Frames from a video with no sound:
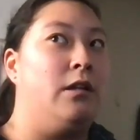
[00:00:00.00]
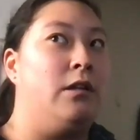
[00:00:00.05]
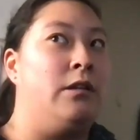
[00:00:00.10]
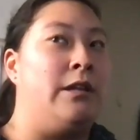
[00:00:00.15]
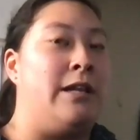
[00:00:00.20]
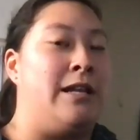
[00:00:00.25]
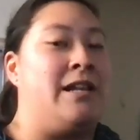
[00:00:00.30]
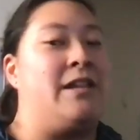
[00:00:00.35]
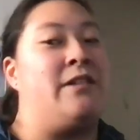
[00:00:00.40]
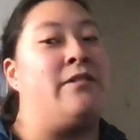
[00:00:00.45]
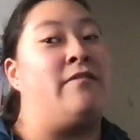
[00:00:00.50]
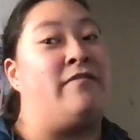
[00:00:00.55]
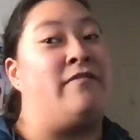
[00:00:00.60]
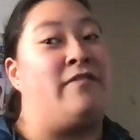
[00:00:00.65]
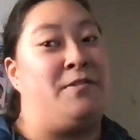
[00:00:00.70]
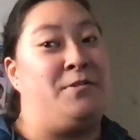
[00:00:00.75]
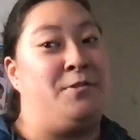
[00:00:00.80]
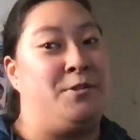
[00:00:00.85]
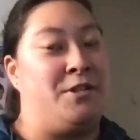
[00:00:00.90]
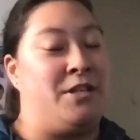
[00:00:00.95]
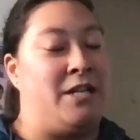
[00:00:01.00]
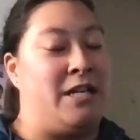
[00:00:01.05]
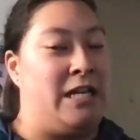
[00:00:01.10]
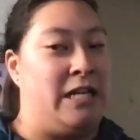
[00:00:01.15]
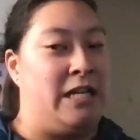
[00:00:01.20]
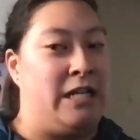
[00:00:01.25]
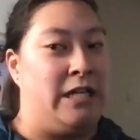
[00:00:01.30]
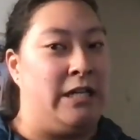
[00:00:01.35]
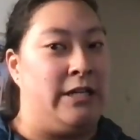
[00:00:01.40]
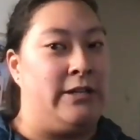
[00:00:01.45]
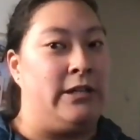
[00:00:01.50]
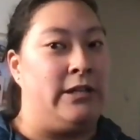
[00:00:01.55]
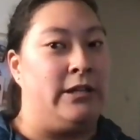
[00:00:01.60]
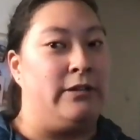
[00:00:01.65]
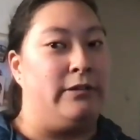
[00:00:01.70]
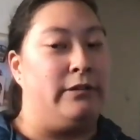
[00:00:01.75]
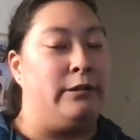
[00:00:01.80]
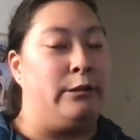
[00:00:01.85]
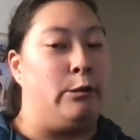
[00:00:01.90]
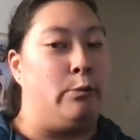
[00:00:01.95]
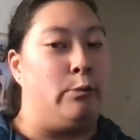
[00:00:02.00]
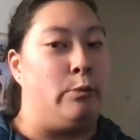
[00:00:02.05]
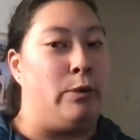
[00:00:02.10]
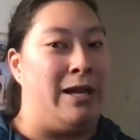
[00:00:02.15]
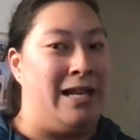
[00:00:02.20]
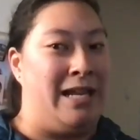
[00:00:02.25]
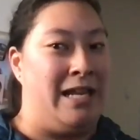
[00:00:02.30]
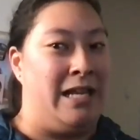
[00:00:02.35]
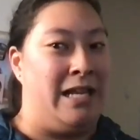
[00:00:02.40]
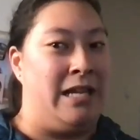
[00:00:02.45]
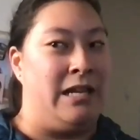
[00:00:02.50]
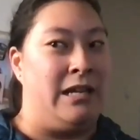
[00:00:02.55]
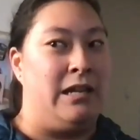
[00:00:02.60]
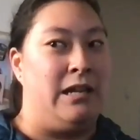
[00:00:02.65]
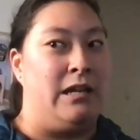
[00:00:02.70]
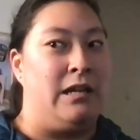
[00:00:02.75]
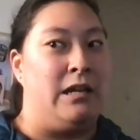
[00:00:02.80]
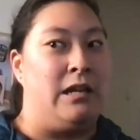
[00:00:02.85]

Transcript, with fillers: the university, the way